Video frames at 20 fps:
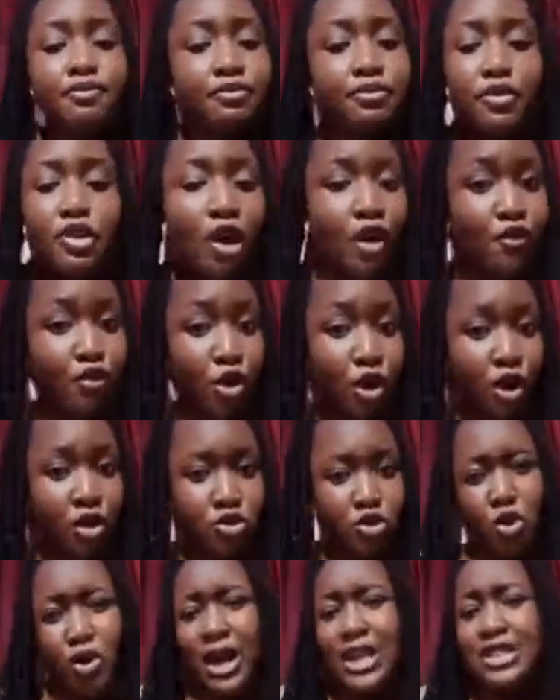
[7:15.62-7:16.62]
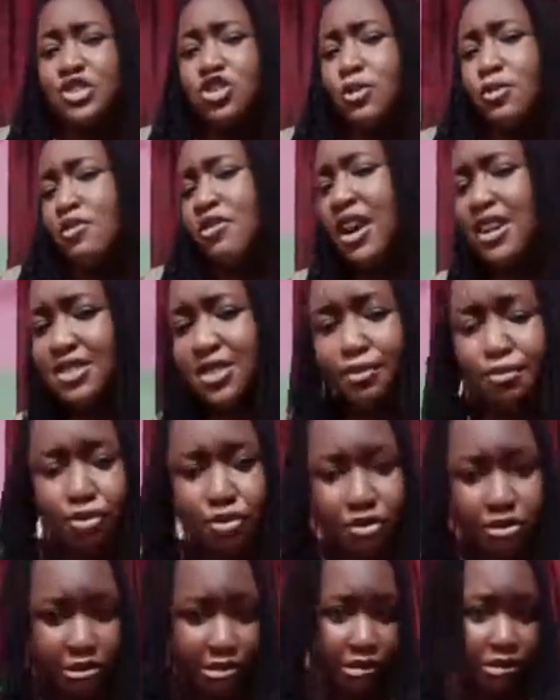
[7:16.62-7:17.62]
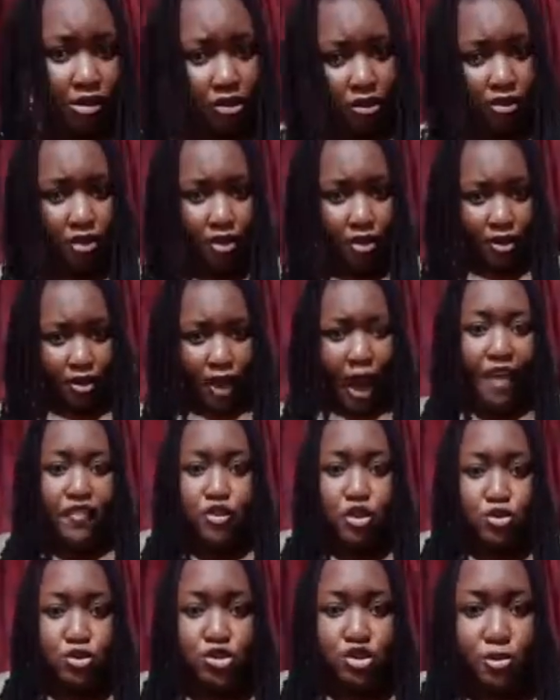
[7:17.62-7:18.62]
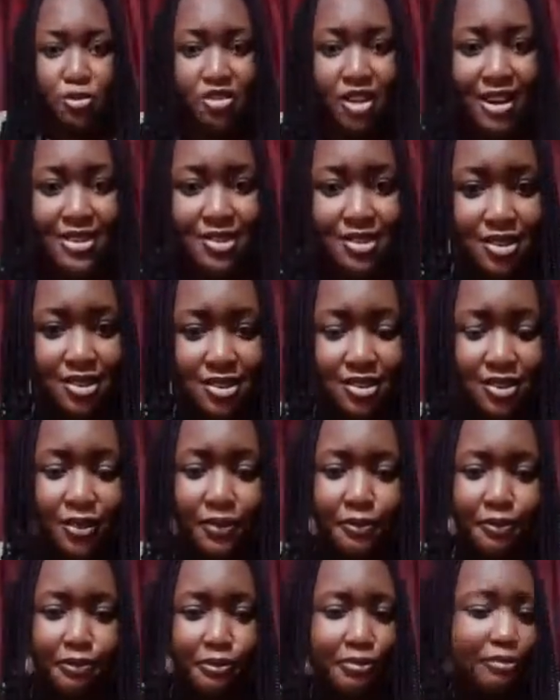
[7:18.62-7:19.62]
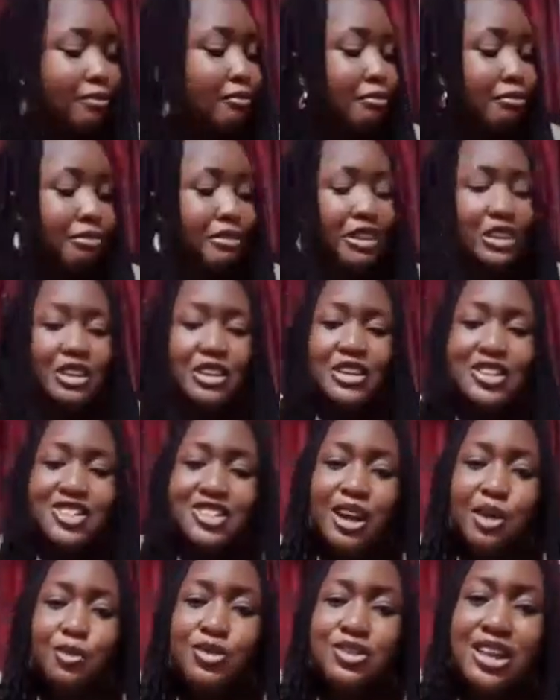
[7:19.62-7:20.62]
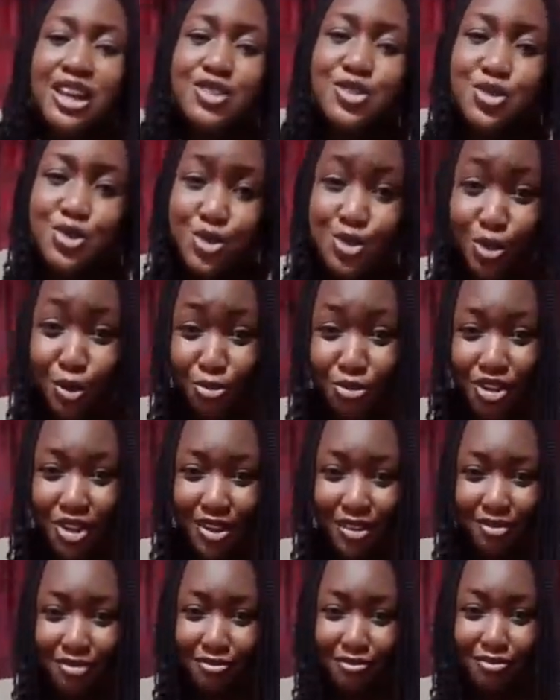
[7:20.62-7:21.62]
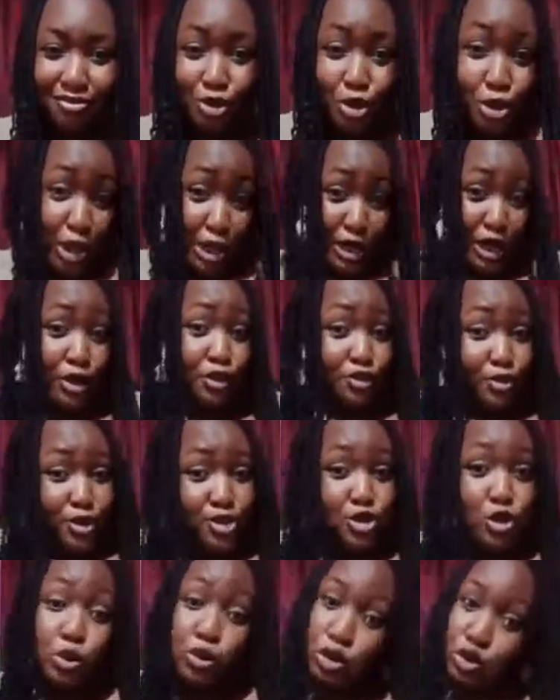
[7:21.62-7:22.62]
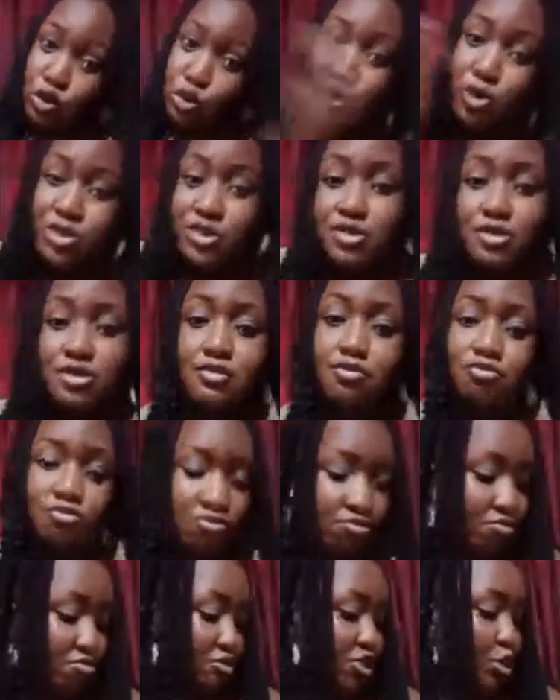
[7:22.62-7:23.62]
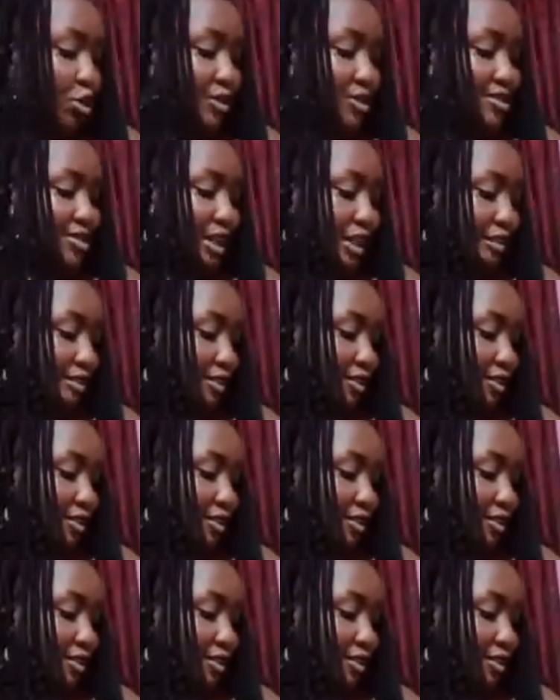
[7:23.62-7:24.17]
Of course, who can't summarize a book? Haven't we summarized it? JAMB won't ask you summary. Look at the kind of question. They'll just quote. You understand?